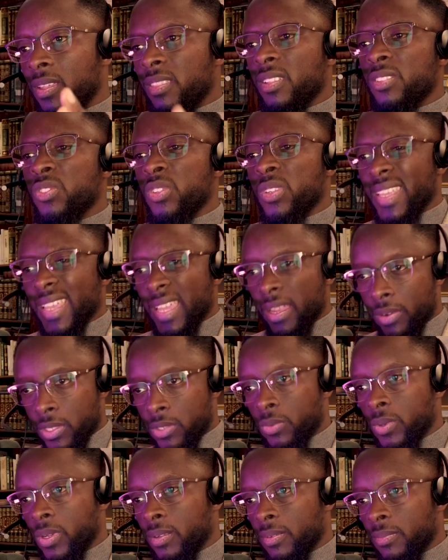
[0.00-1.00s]
than to
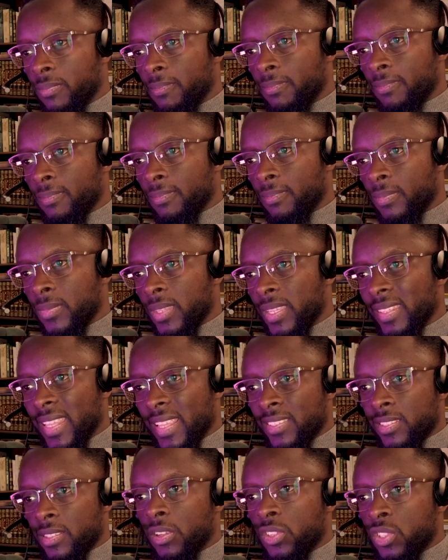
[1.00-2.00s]
inherit one. It
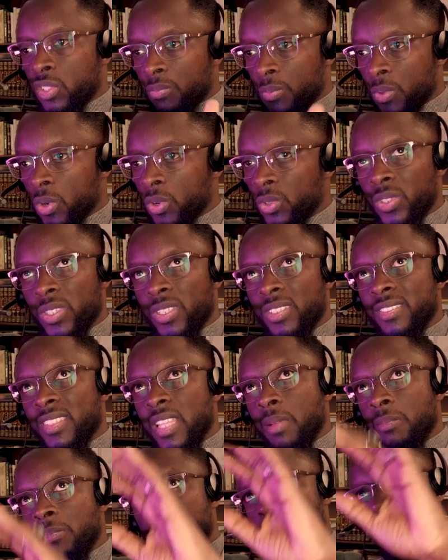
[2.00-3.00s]
takes a lot more to
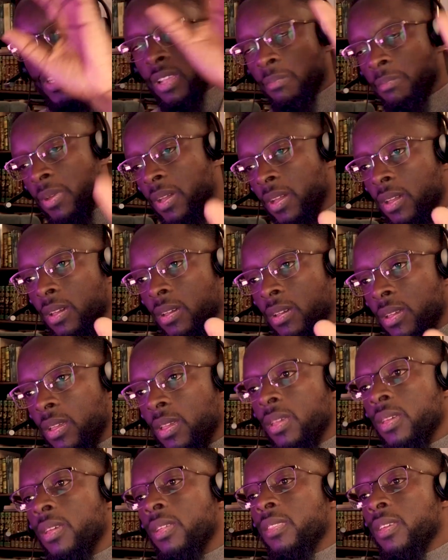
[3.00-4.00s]
establish an empire
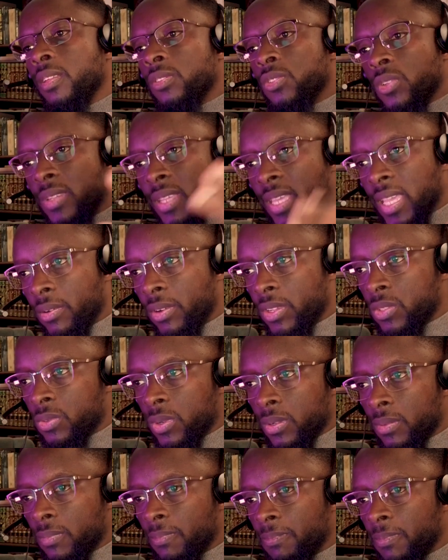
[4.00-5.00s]
than to inherit
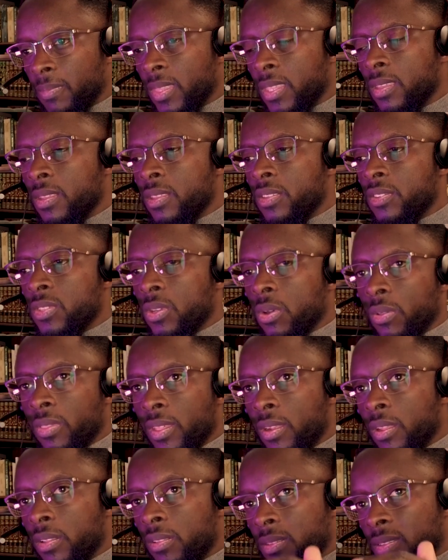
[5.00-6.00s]
one. So
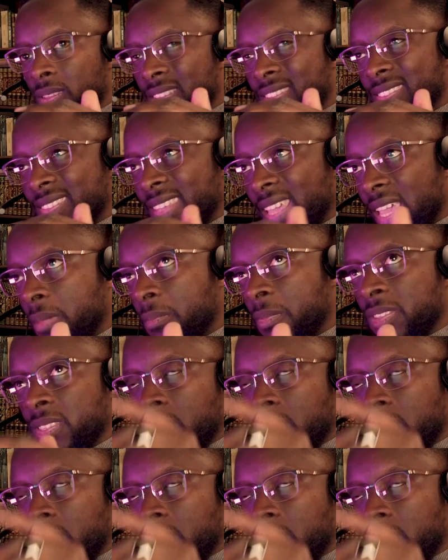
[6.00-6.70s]
they're not the same